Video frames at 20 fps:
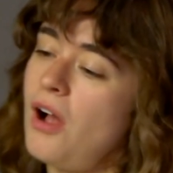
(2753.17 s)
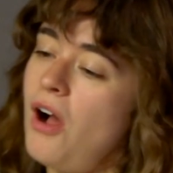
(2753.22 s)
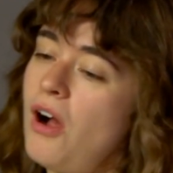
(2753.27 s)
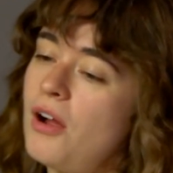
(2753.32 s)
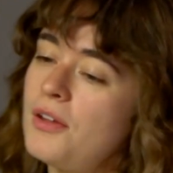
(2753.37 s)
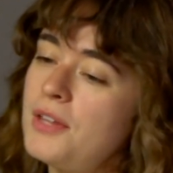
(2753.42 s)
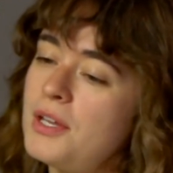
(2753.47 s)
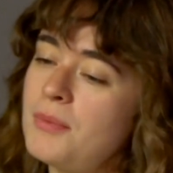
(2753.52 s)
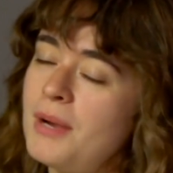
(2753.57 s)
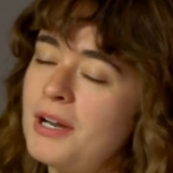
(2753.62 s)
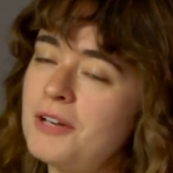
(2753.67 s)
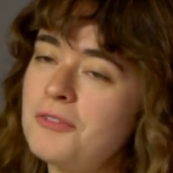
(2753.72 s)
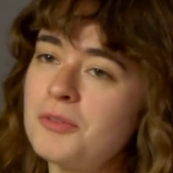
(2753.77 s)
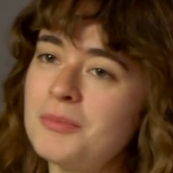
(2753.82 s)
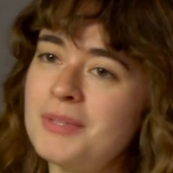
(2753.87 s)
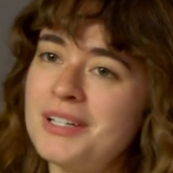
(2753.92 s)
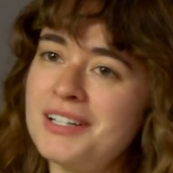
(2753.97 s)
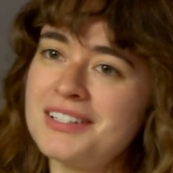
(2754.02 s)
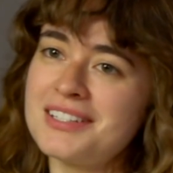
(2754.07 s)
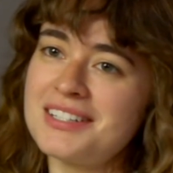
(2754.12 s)
Are they ready for
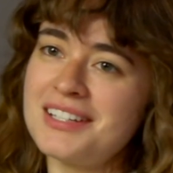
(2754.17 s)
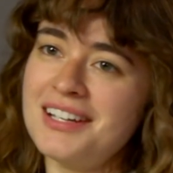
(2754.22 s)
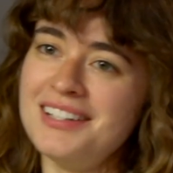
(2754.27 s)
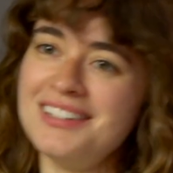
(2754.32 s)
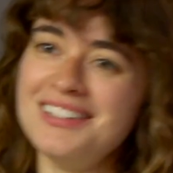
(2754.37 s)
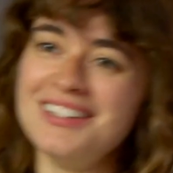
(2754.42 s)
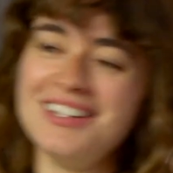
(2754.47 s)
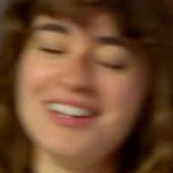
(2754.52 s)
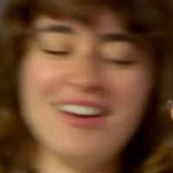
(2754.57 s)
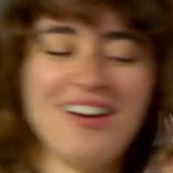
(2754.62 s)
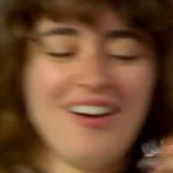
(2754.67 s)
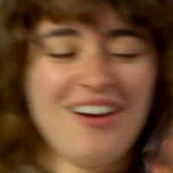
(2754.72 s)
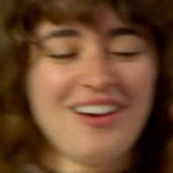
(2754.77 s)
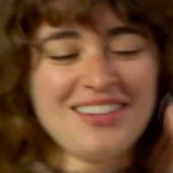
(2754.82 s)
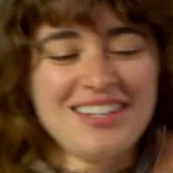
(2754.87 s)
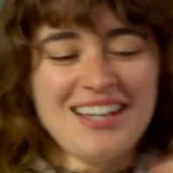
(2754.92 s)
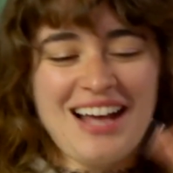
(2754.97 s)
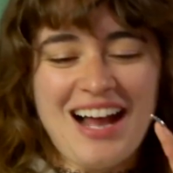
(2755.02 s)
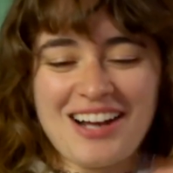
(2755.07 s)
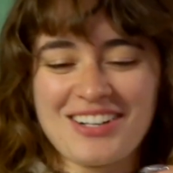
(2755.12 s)
me on set? Are
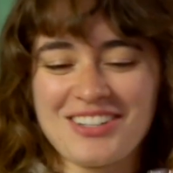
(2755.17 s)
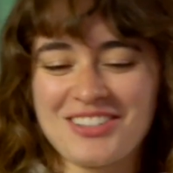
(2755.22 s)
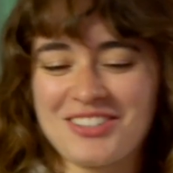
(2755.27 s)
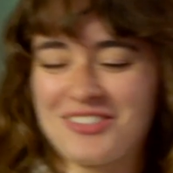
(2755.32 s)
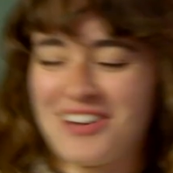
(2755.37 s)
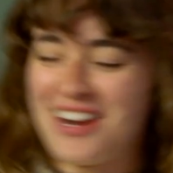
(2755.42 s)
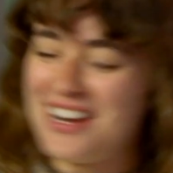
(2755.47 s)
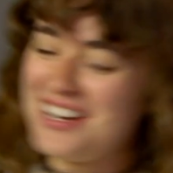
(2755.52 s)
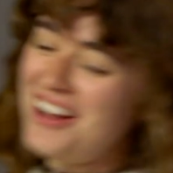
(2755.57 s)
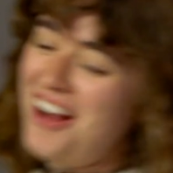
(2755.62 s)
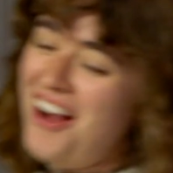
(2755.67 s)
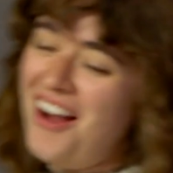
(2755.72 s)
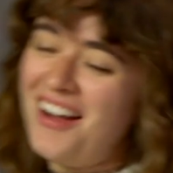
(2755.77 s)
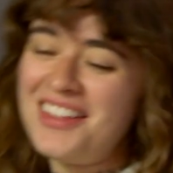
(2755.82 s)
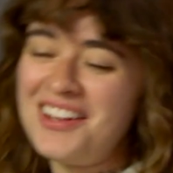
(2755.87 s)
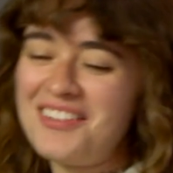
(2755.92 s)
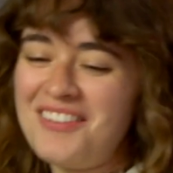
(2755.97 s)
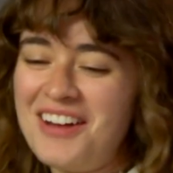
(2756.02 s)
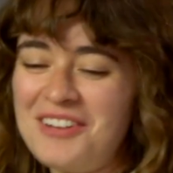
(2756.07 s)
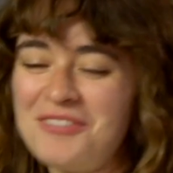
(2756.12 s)
the actors ready? Are
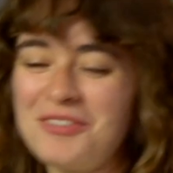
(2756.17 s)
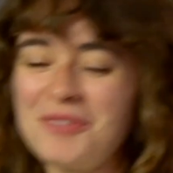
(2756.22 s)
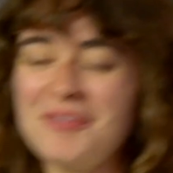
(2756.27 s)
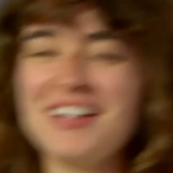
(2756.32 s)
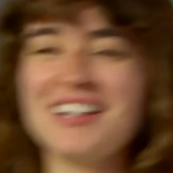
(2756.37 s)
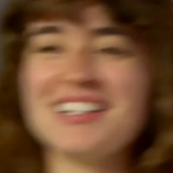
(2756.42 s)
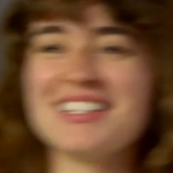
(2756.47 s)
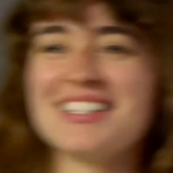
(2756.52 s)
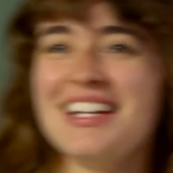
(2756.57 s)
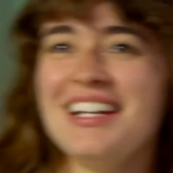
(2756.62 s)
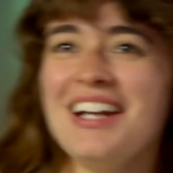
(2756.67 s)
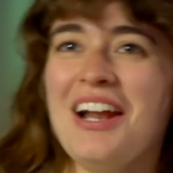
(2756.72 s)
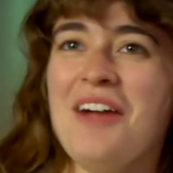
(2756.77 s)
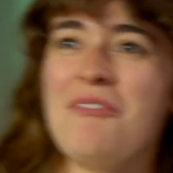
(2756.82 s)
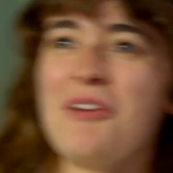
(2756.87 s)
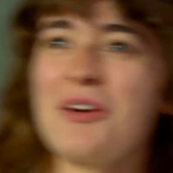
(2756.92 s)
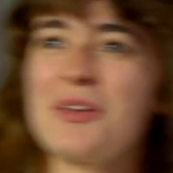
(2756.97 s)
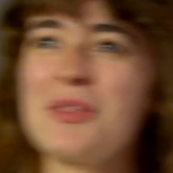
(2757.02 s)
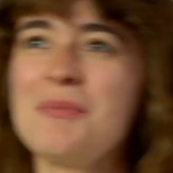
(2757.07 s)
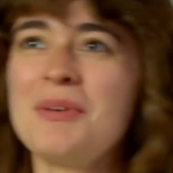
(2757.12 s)
they ready for me on set?
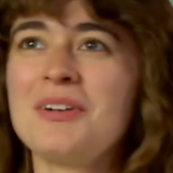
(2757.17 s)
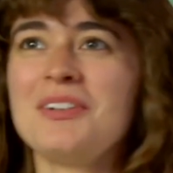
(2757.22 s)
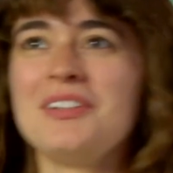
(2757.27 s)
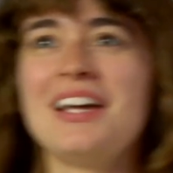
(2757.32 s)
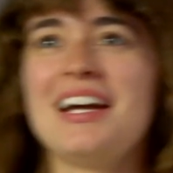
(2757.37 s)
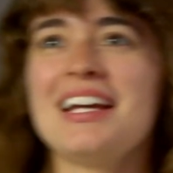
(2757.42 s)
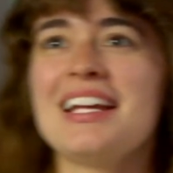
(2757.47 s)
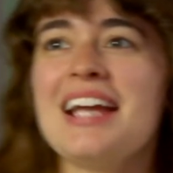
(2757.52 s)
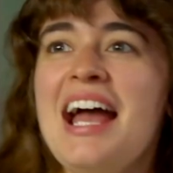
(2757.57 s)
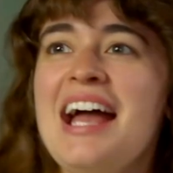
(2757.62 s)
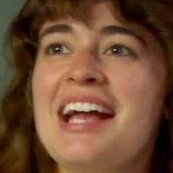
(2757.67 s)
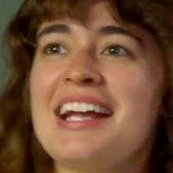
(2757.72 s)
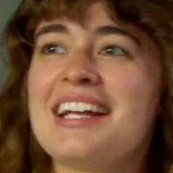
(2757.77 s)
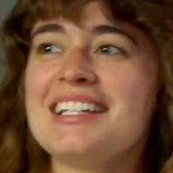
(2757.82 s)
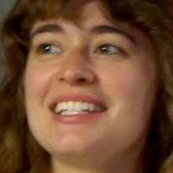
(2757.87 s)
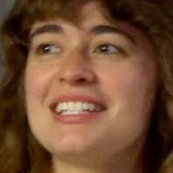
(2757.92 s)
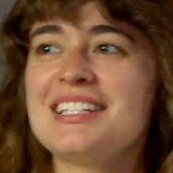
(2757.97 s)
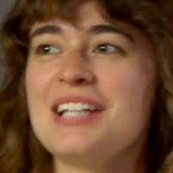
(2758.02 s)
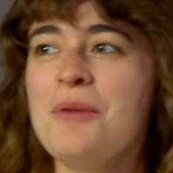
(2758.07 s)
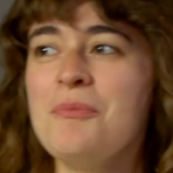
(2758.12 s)
And we're in the middle like,
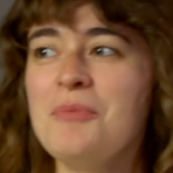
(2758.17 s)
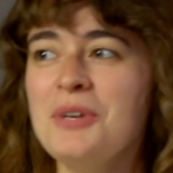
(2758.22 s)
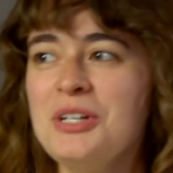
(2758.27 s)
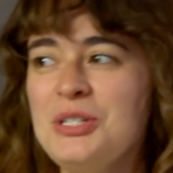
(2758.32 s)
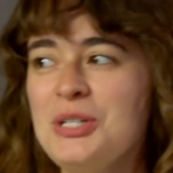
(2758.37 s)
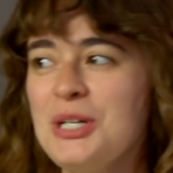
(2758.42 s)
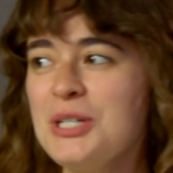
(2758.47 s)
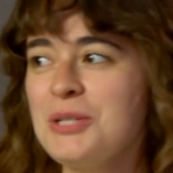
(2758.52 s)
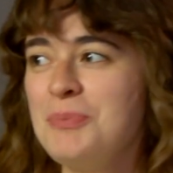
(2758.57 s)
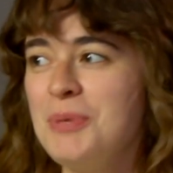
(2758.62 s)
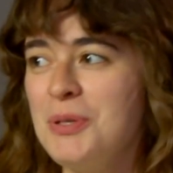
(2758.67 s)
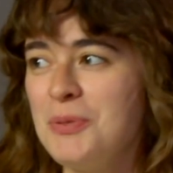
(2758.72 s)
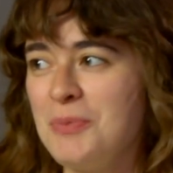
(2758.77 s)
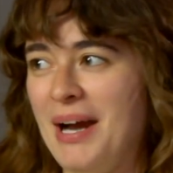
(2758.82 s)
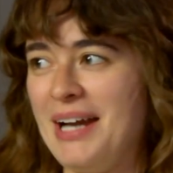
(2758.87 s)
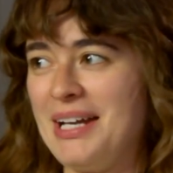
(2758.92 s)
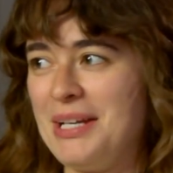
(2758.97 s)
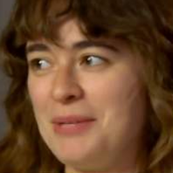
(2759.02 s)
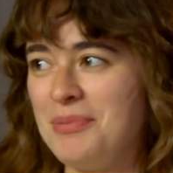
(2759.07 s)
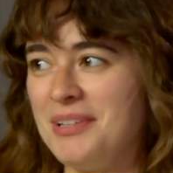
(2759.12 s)
can someone just be
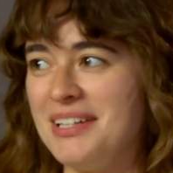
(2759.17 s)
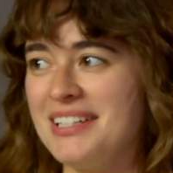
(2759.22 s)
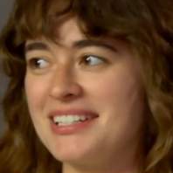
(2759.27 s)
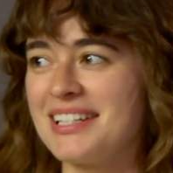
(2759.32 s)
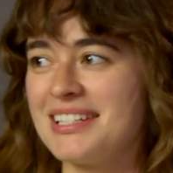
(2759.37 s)
ready, please?